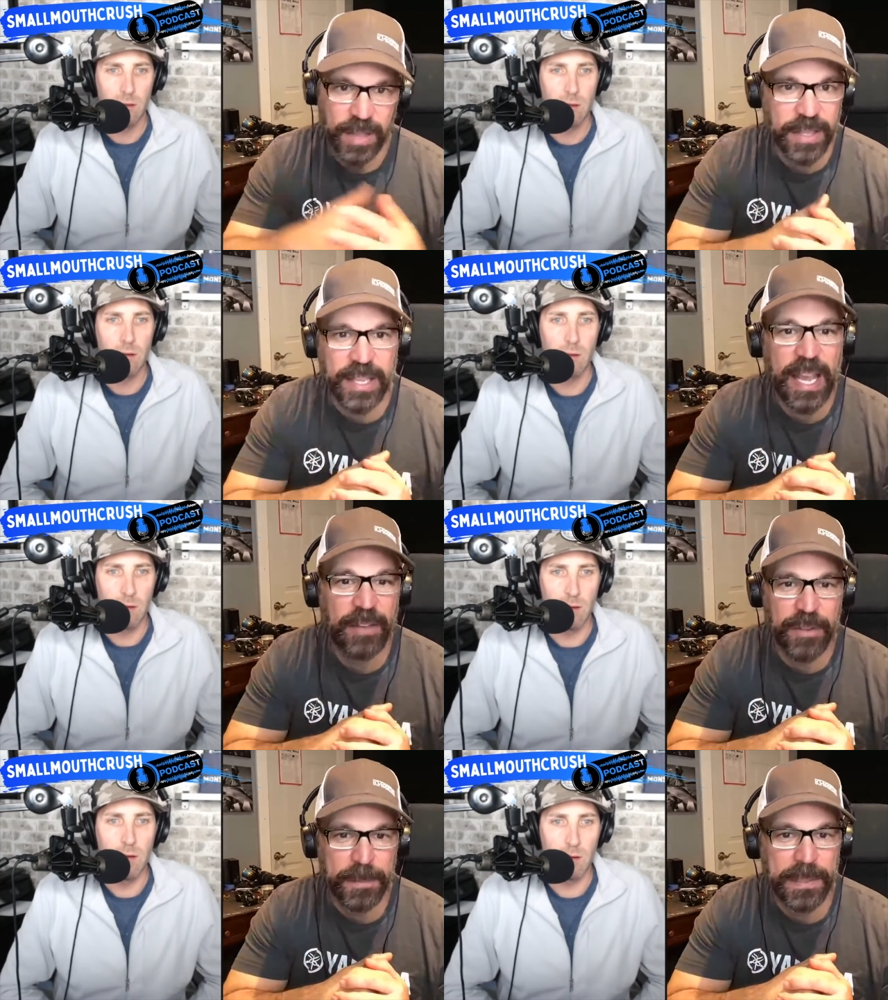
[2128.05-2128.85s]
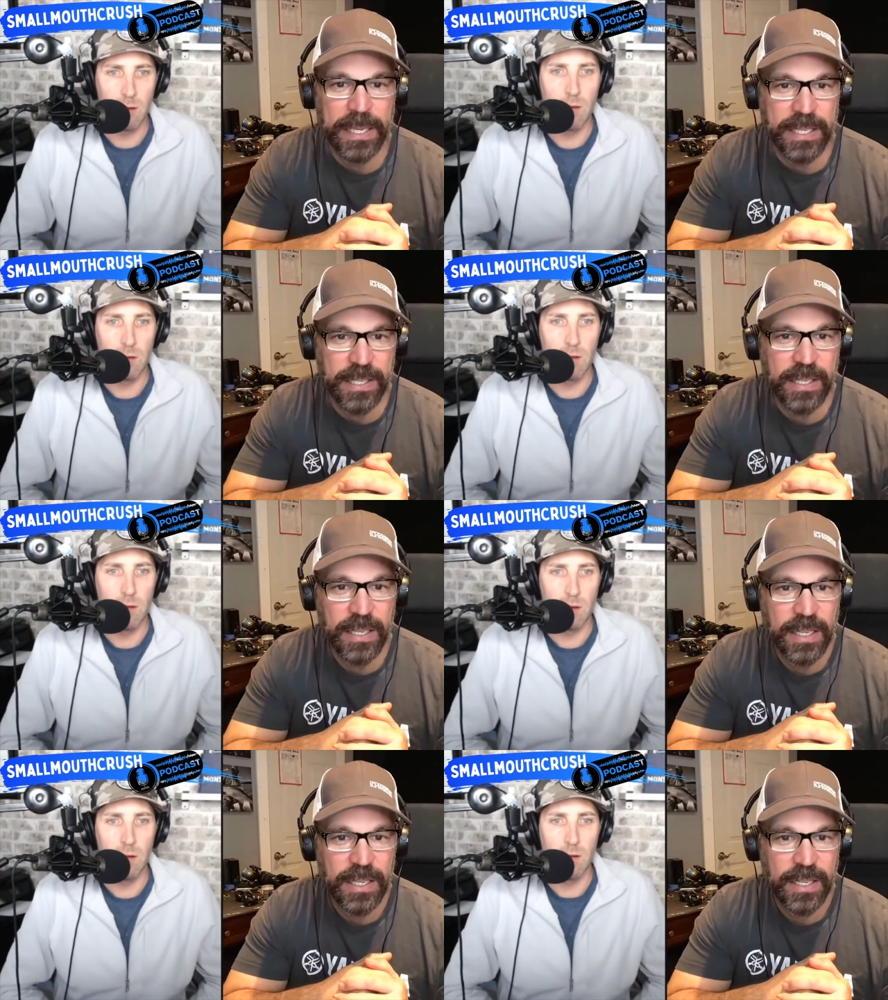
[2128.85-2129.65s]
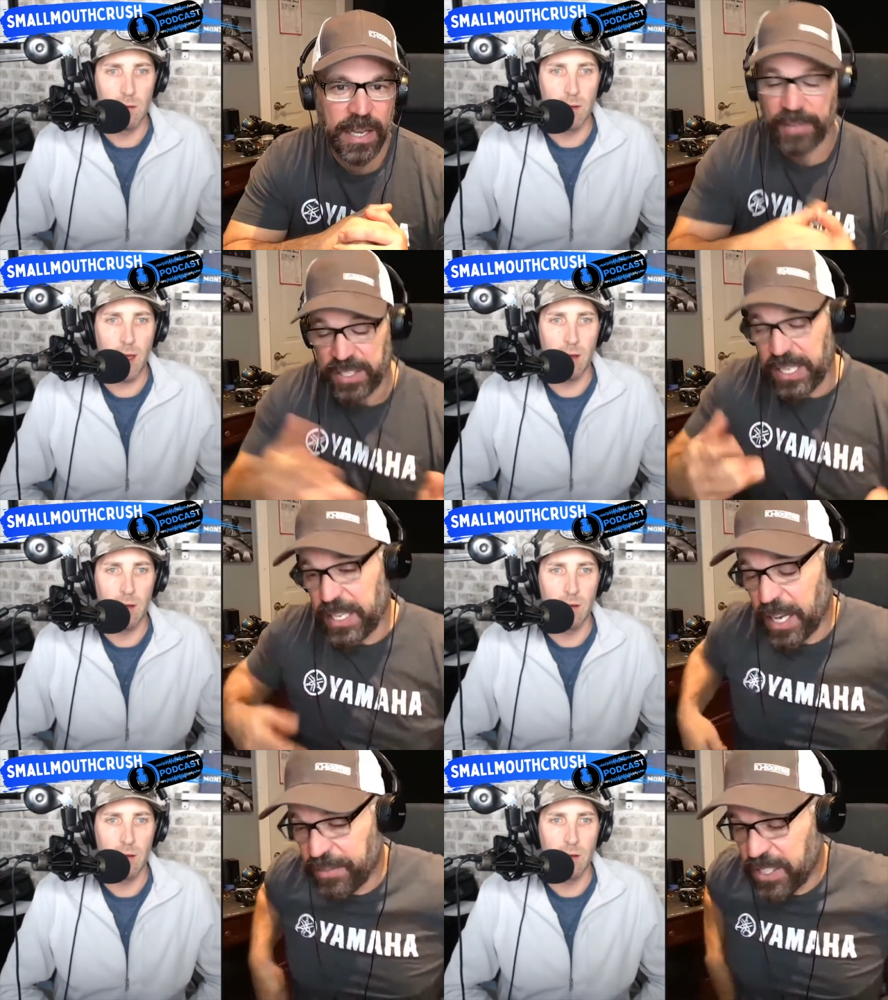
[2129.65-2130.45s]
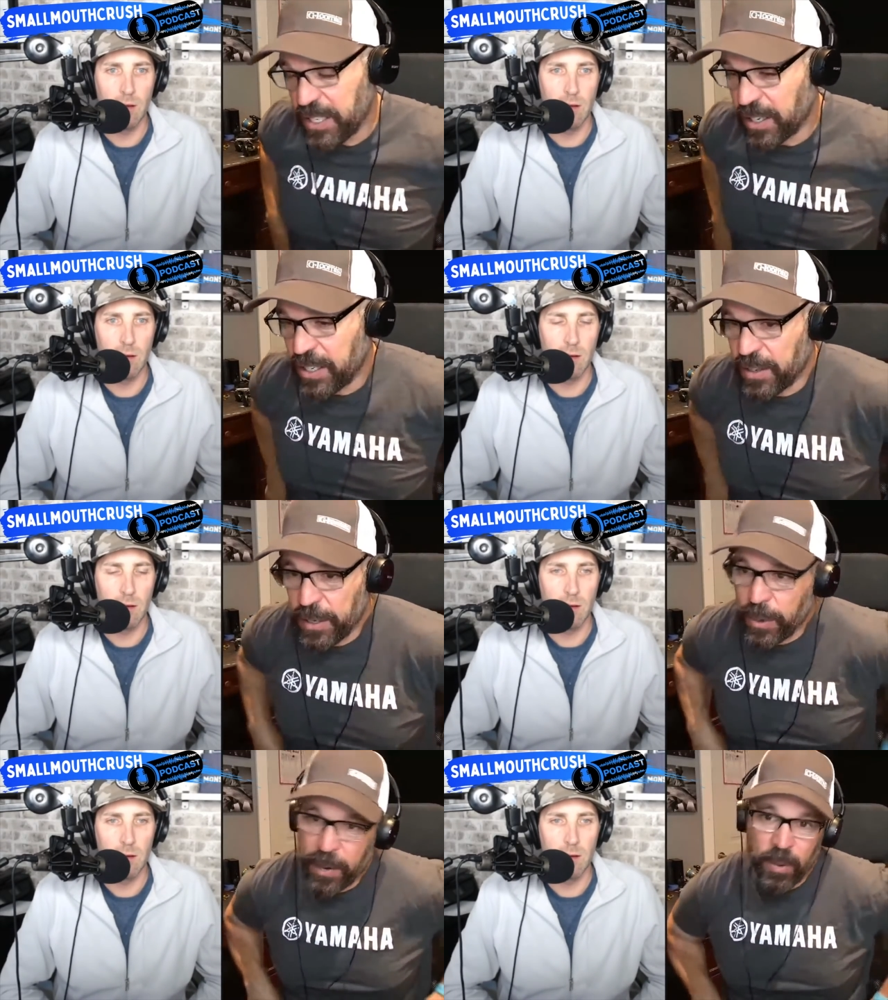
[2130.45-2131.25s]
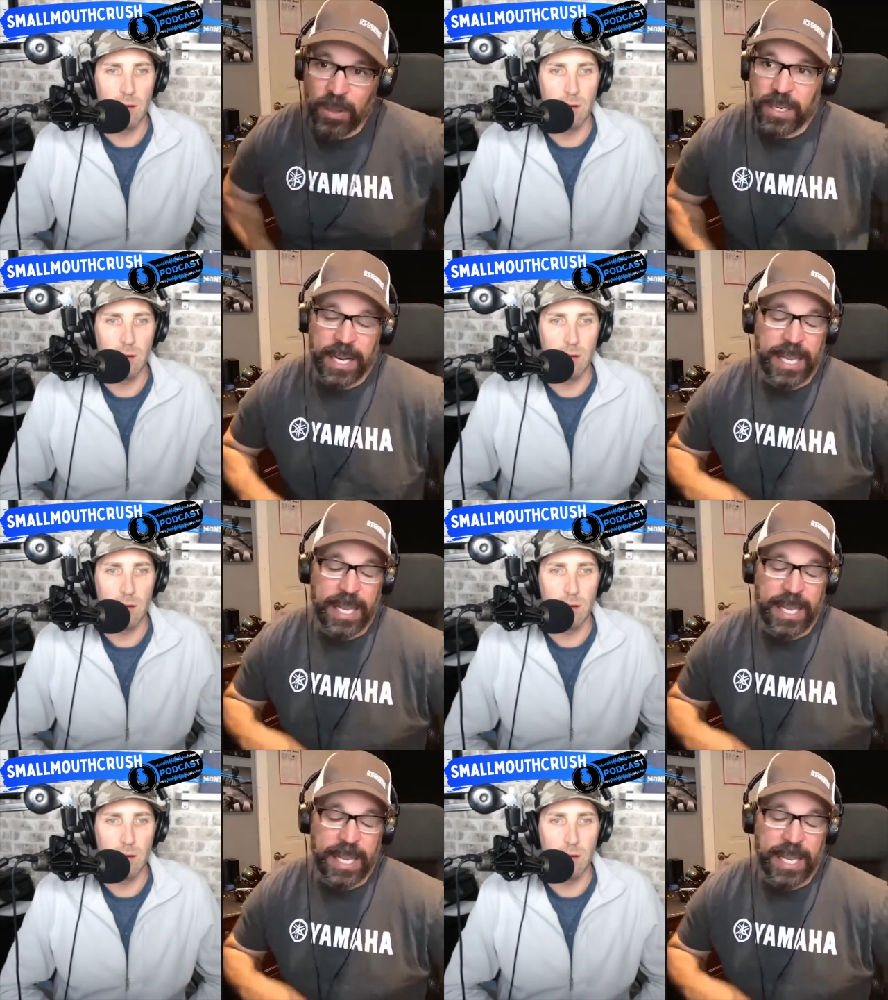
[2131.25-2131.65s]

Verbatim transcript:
Speaker 1: I think they have their place. Yeah, I've seen it. I've seen it on Erie where I roll and I